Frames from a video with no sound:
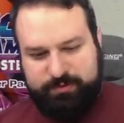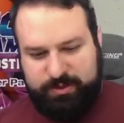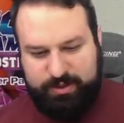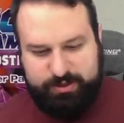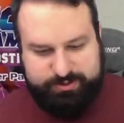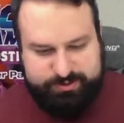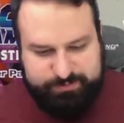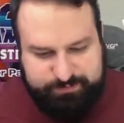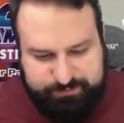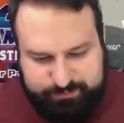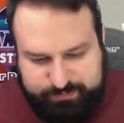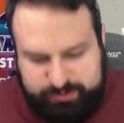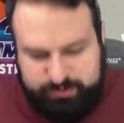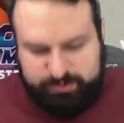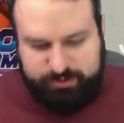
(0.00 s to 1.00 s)
Awesome.
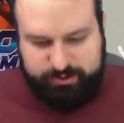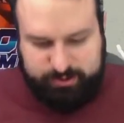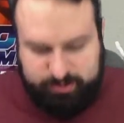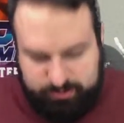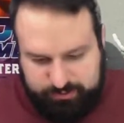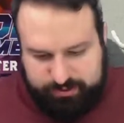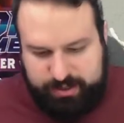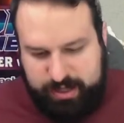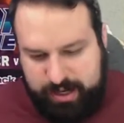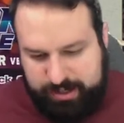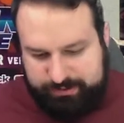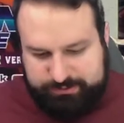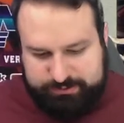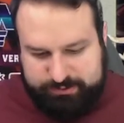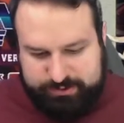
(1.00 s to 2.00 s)
Okay,
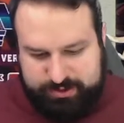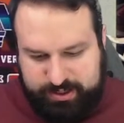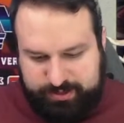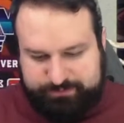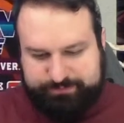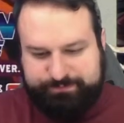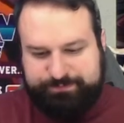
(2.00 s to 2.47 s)
so